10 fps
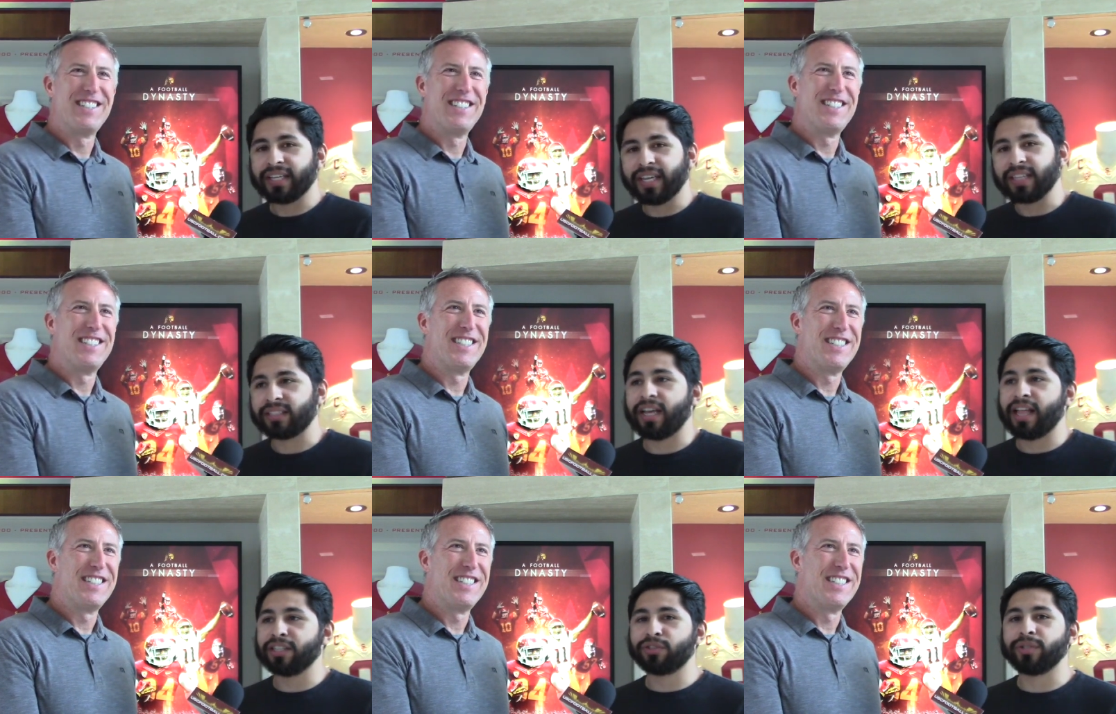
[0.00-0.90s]
Speaker 1: Yes,
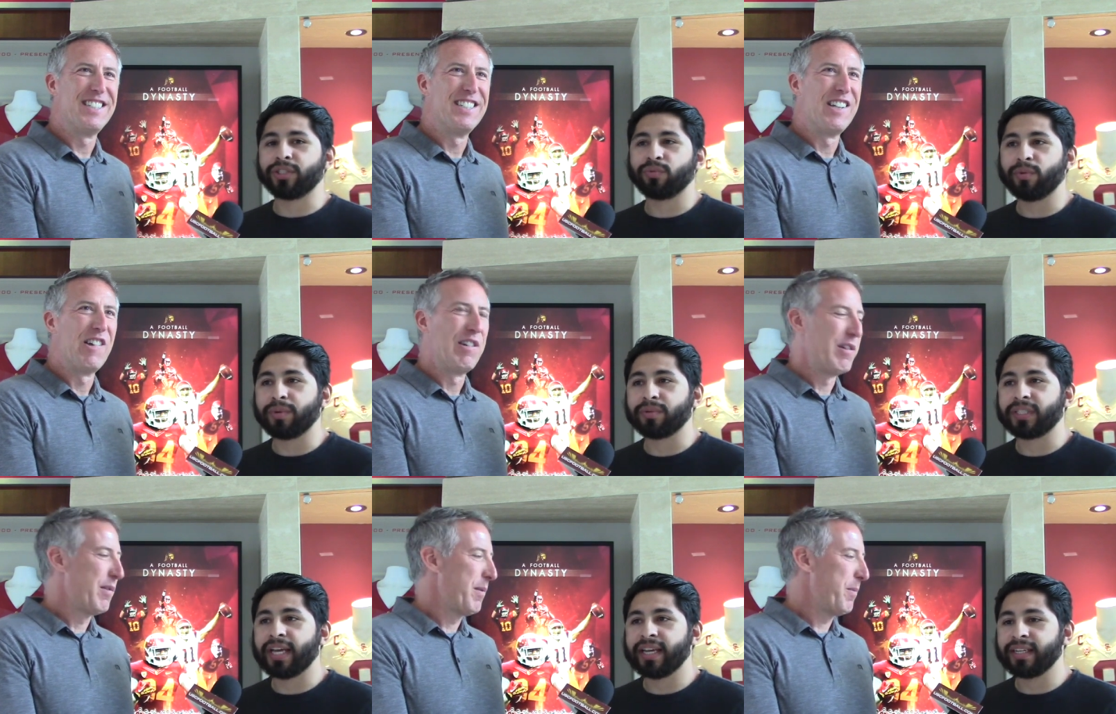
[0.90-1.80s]
Alex Grinch will be
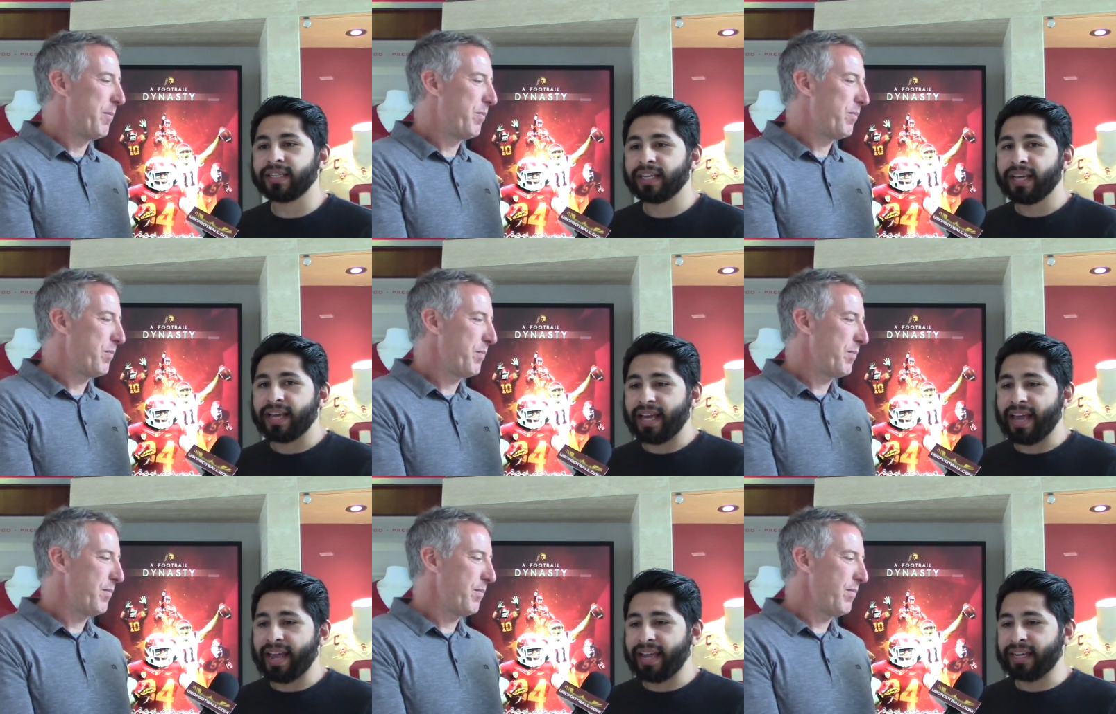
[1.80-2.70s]
retained.
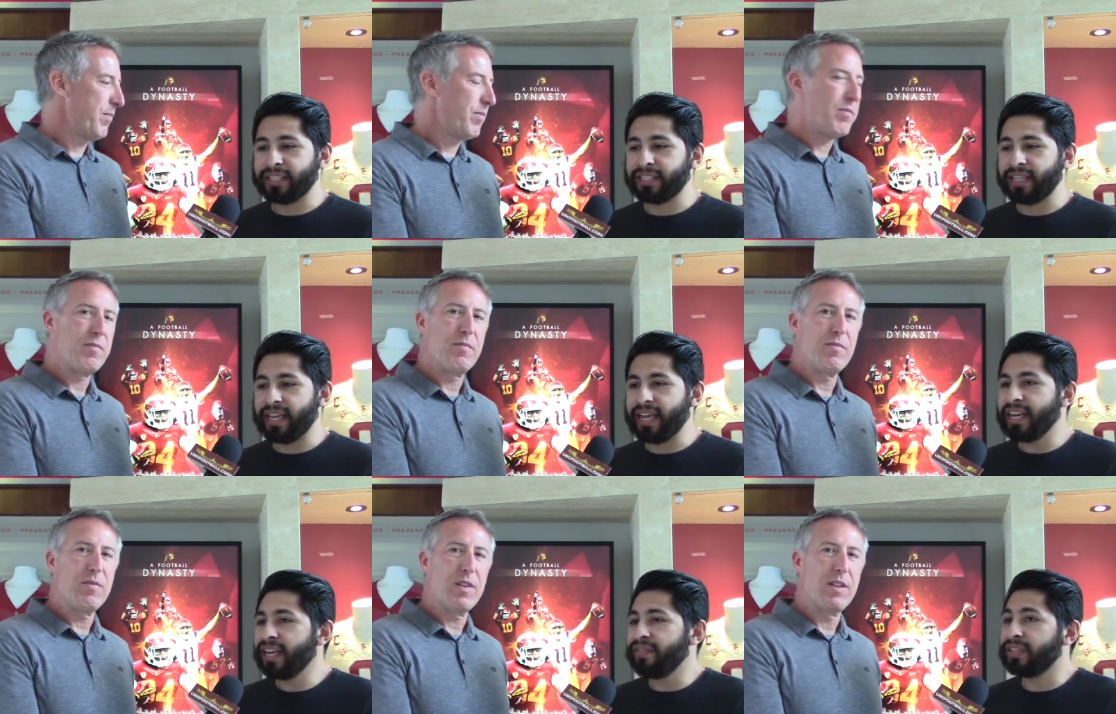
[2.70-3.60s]
And he
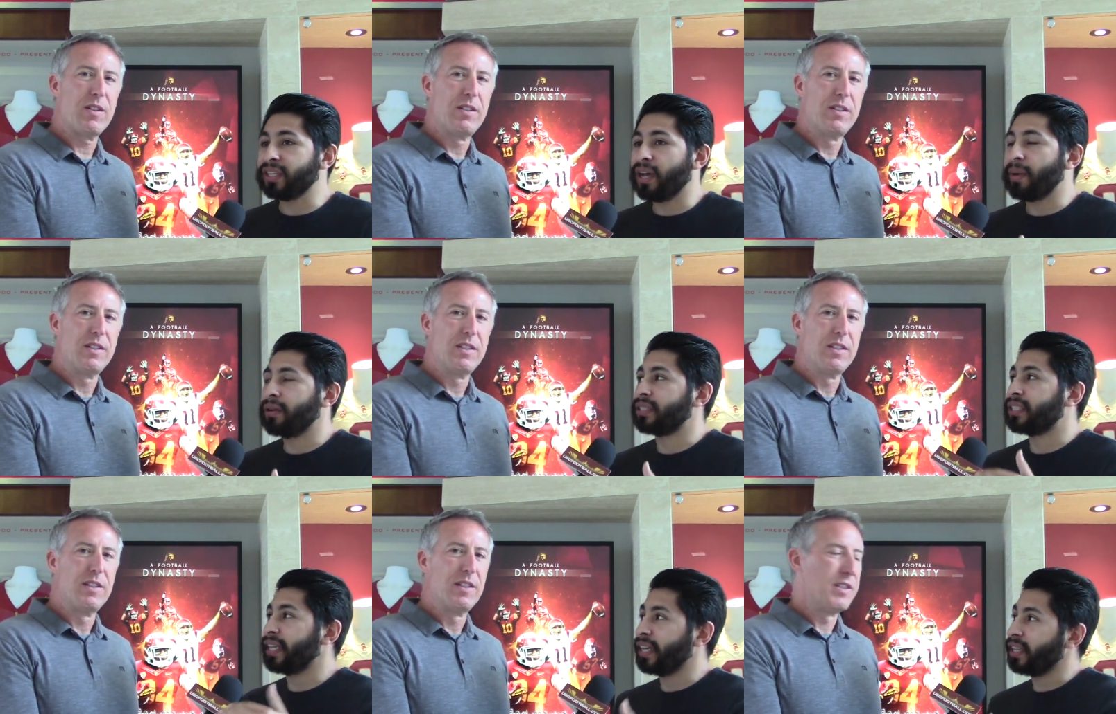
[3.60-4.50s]
didn't even come out and
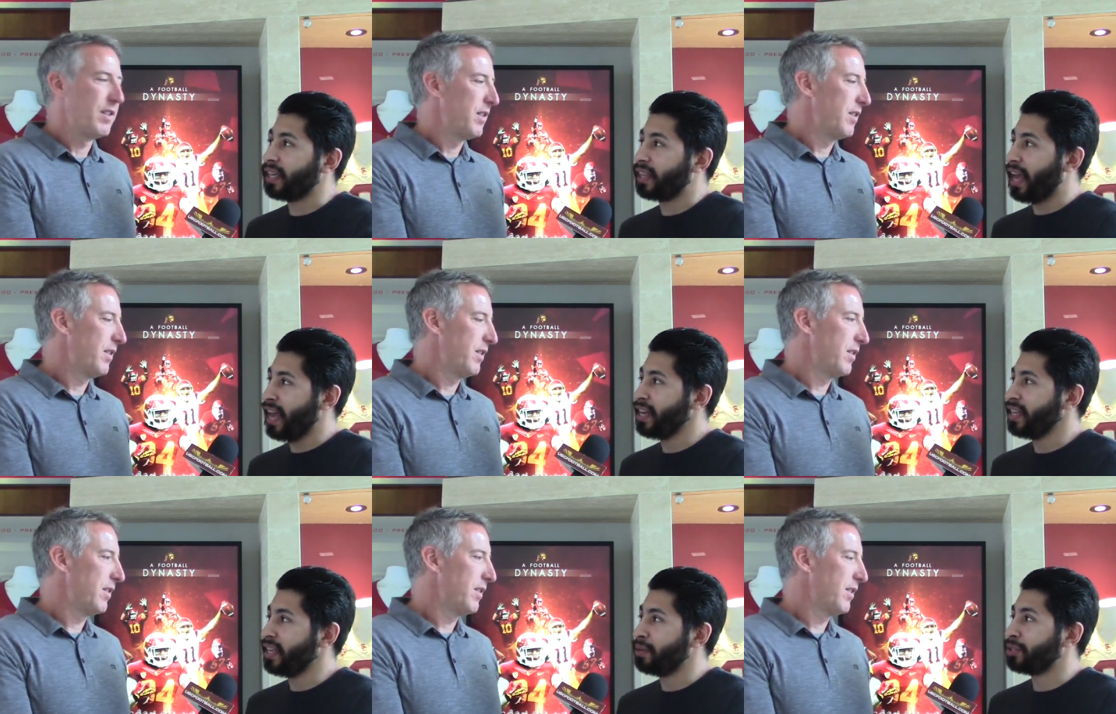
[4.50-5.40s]
say it like that.
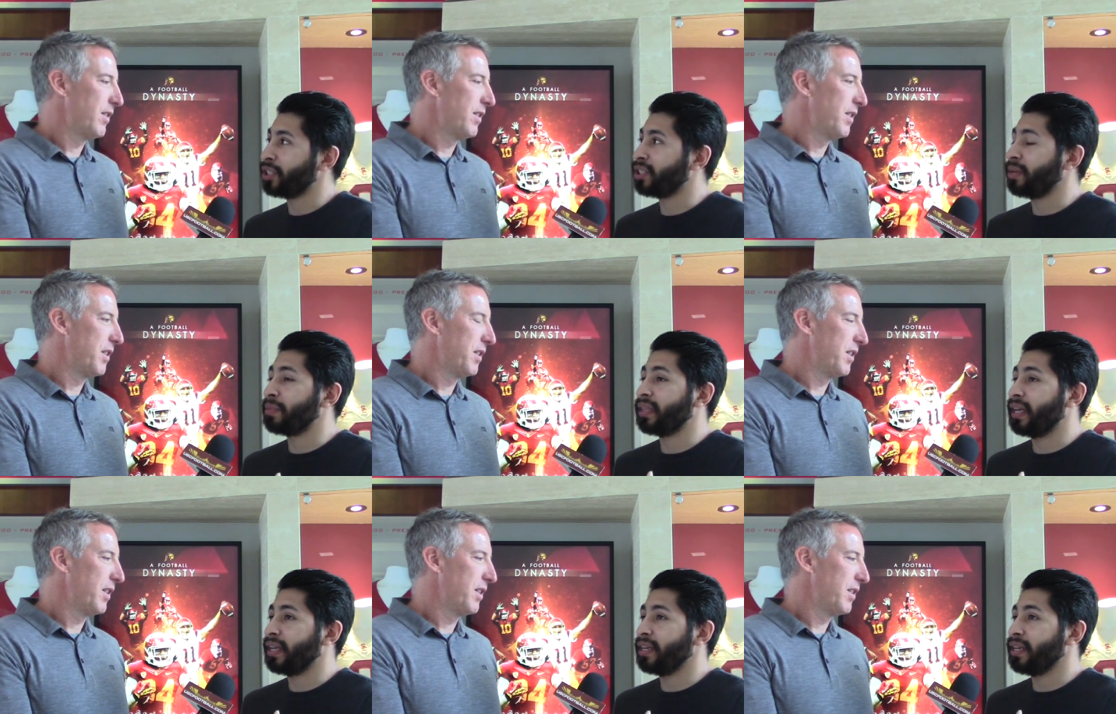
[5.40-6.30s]
It was just something
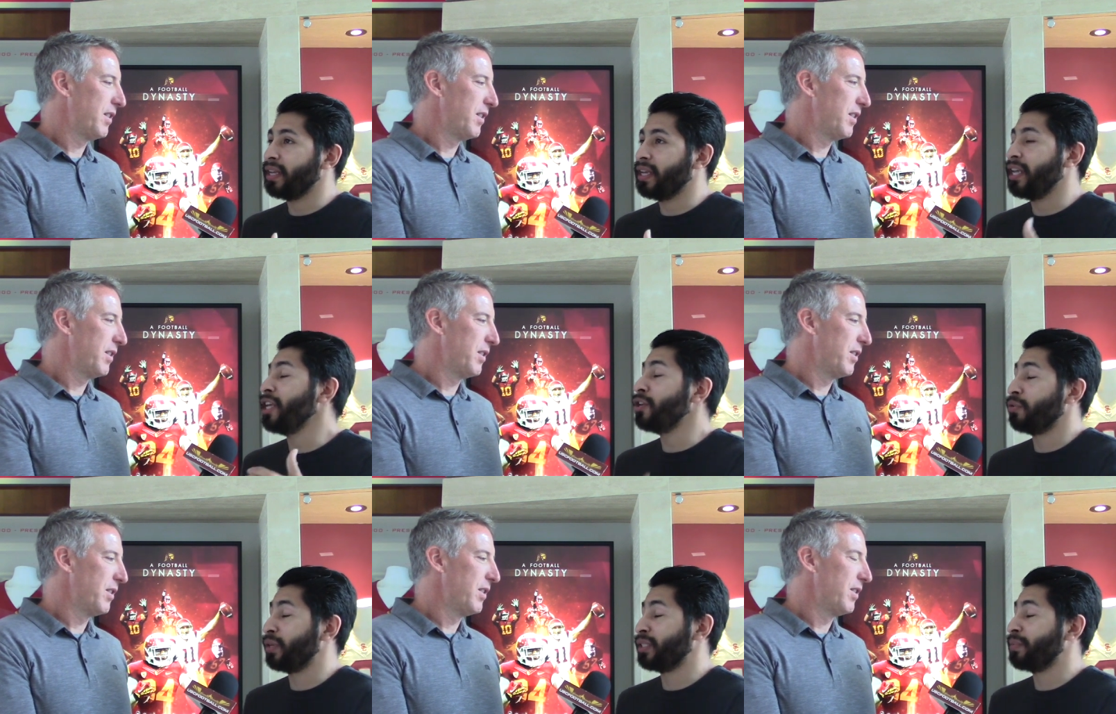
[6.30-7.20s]
that he
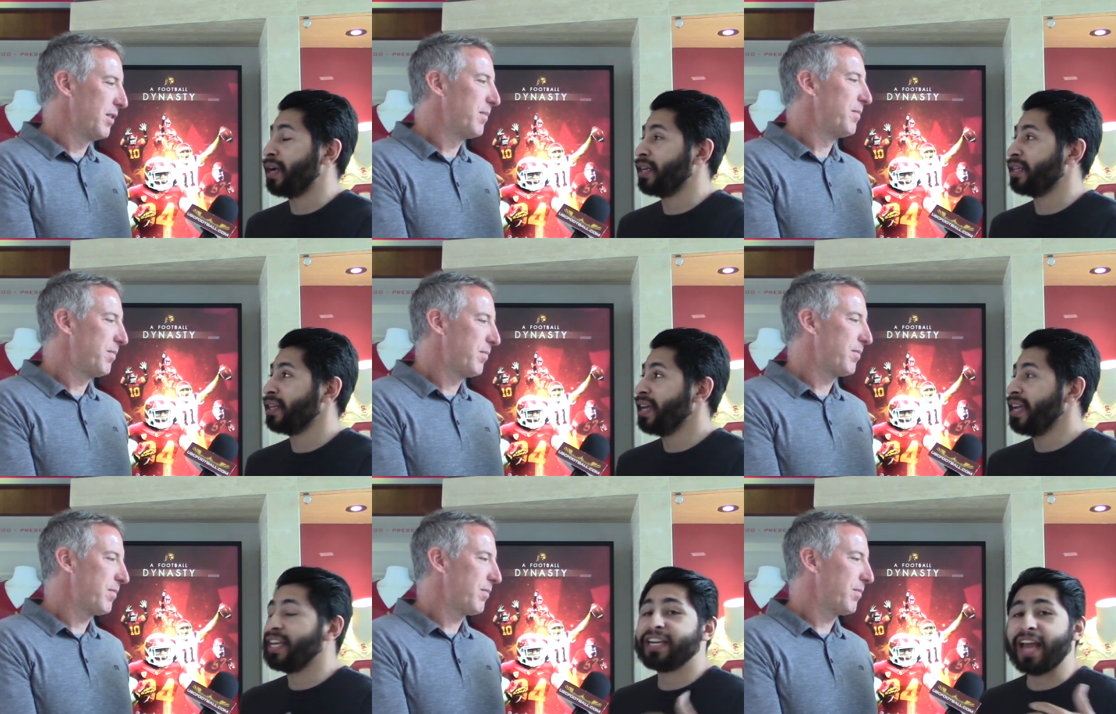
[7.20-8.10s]
knew in his mind.
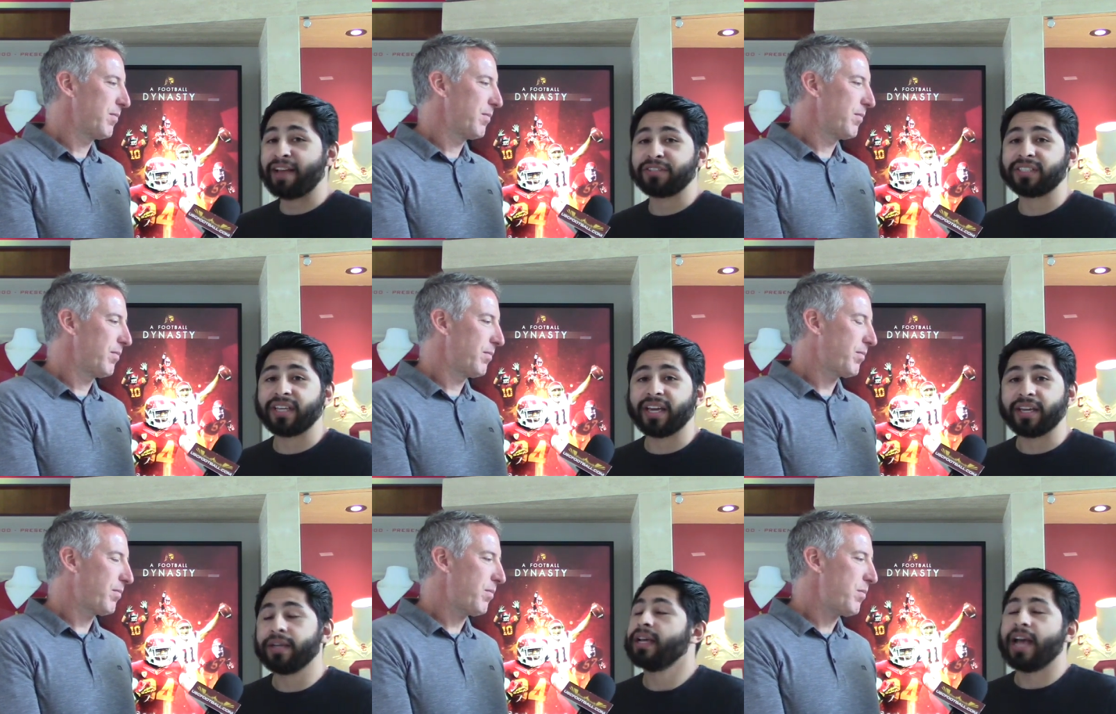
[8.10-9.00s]
He didn't have to
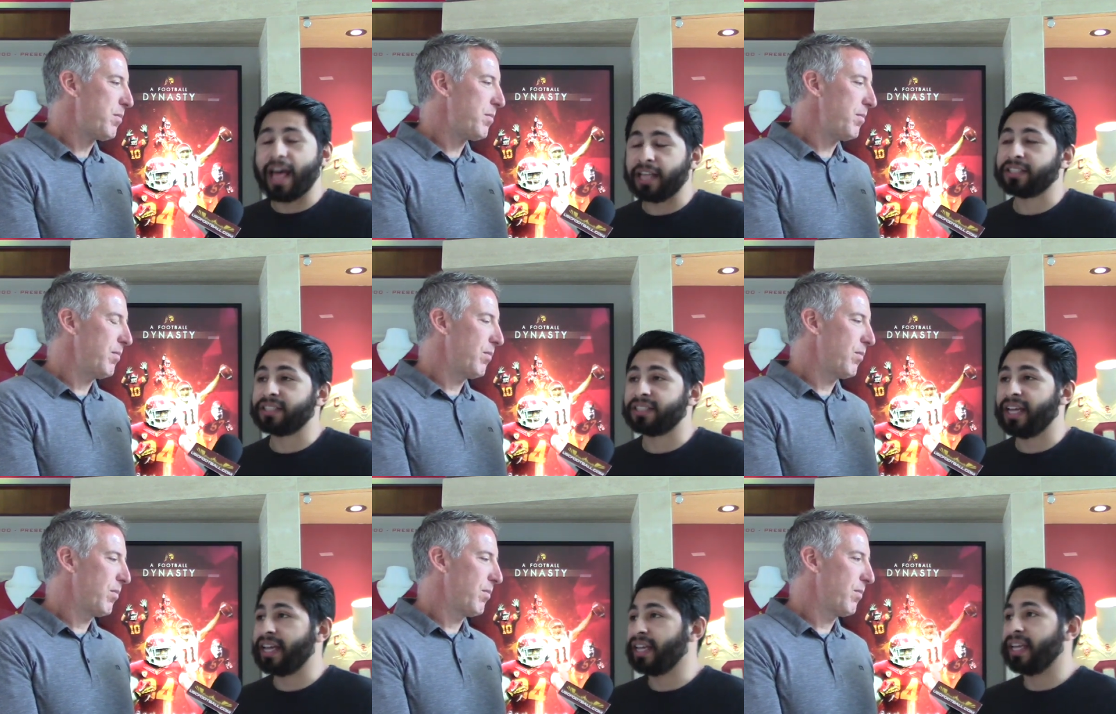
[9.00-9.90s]
say Alex is
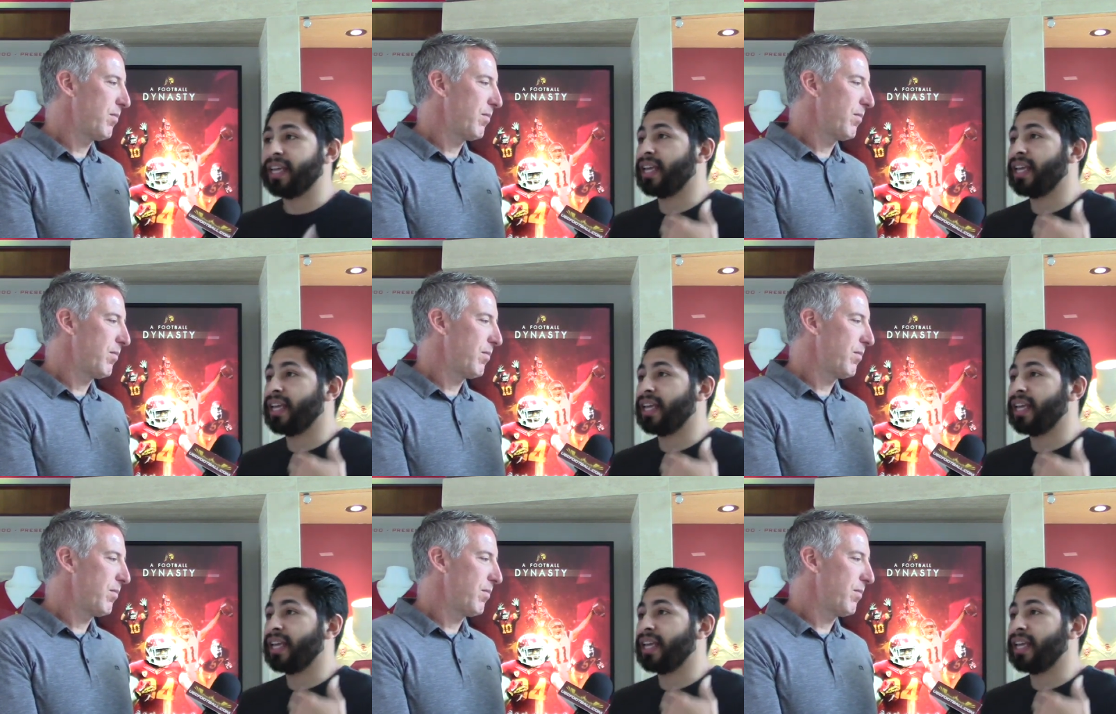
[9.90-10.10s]
staying.